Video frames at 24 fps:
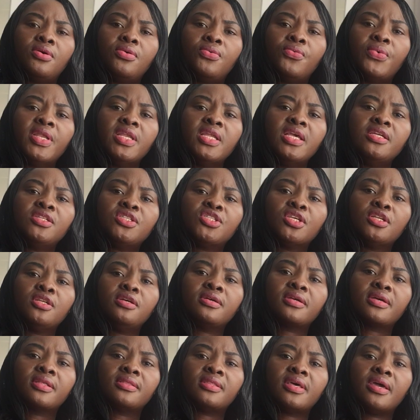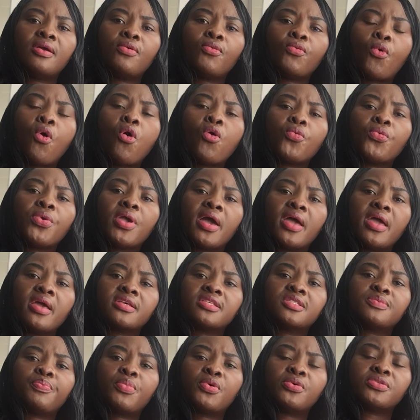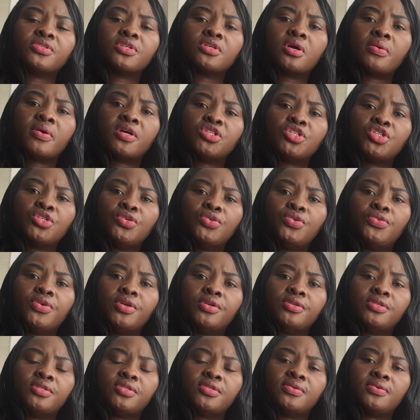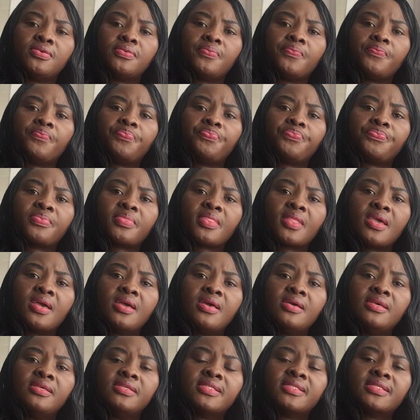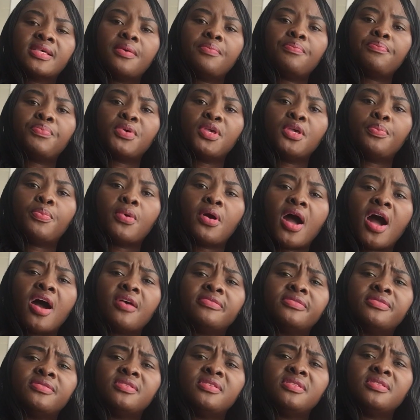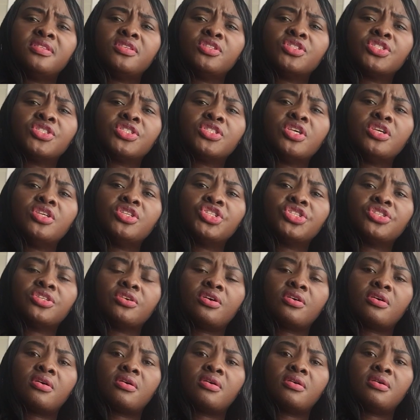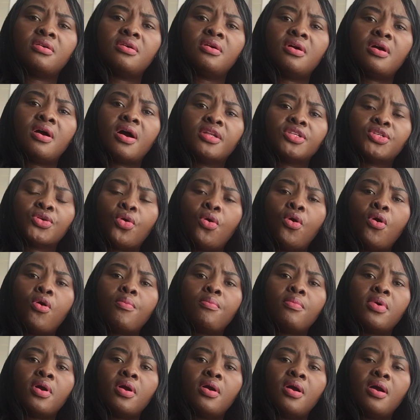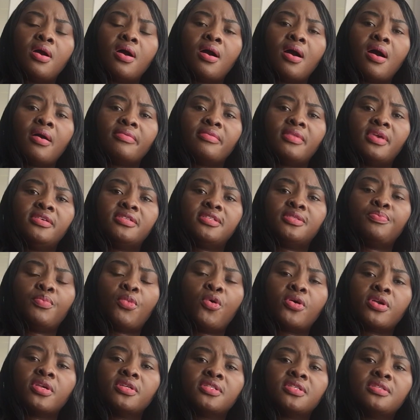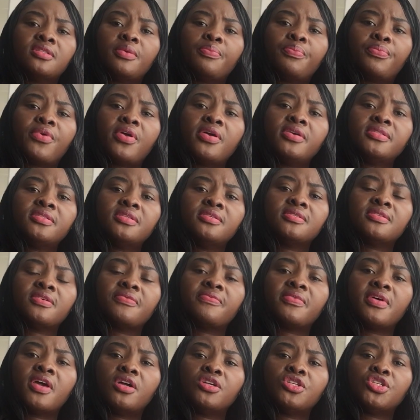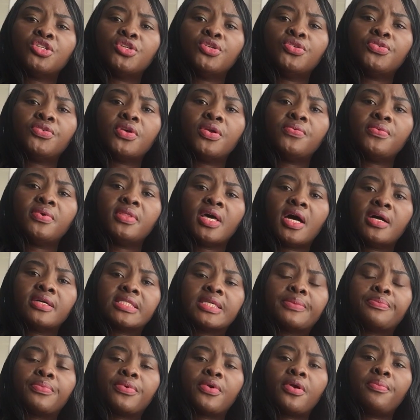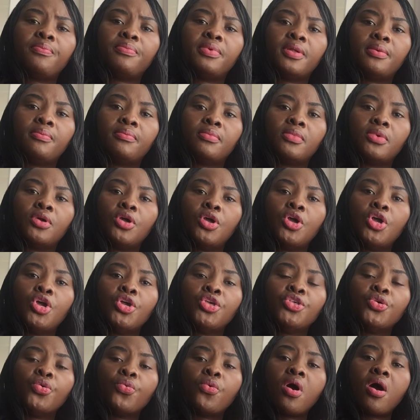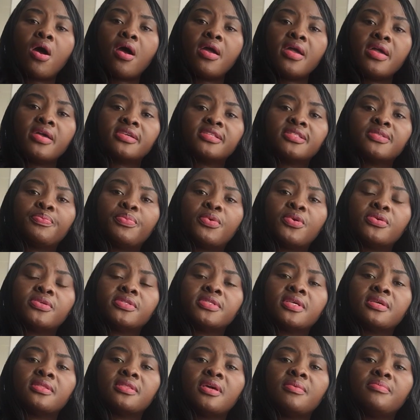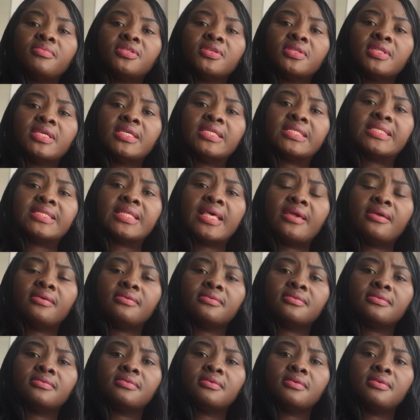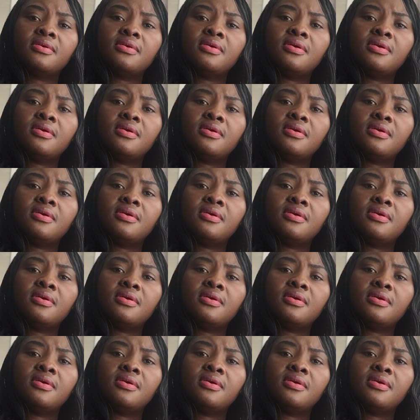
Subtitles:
We need to look at what we are exposing our children to. Some people have seizure at home and they smoke it in the presence of their children without a problem. You are exposing them to these things.